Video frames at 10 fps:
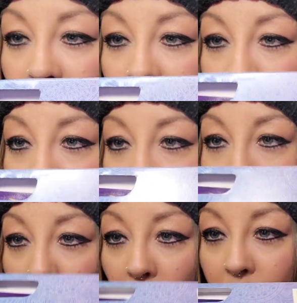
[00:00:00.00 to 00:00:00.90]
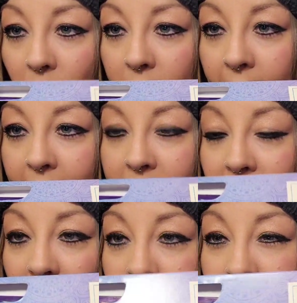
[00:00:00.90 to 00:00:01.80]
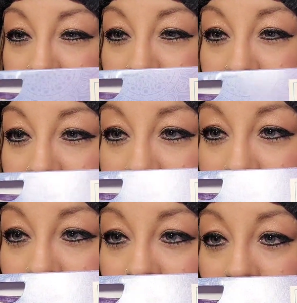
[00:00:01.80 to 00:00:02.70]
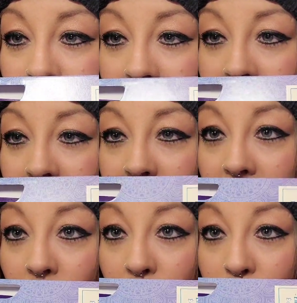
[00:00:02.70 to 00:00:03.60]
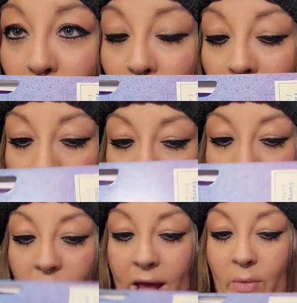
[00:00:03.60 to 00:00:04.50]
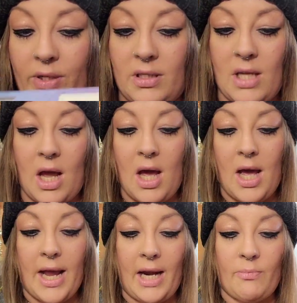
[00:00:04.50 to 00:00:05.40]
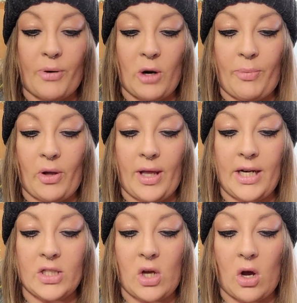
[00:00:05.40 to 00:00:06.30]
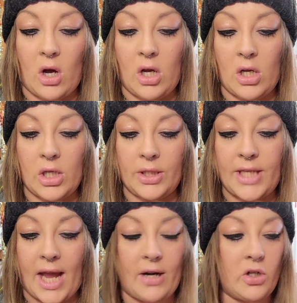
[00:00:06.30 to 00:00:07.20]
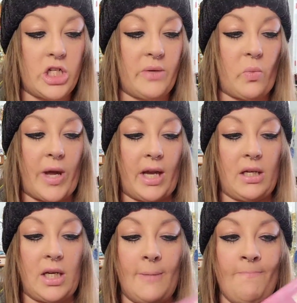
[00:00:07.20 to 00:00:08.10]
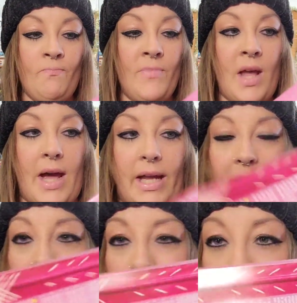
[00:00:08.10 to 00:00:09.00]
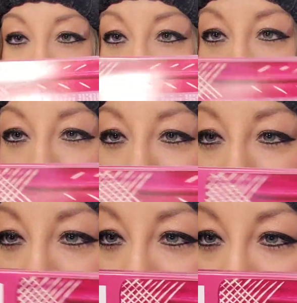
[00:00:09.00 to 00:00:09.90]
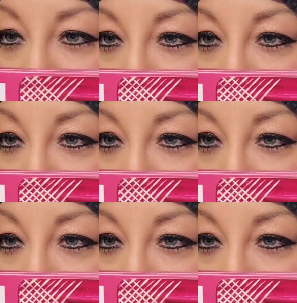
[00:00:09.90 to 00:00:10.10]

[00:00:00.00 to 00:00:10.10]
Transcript: really pretty purple. And like I said, you get the sticks in there and the burner. So that one's in purple and it's called Energy Wind. I can kind of show you the back too because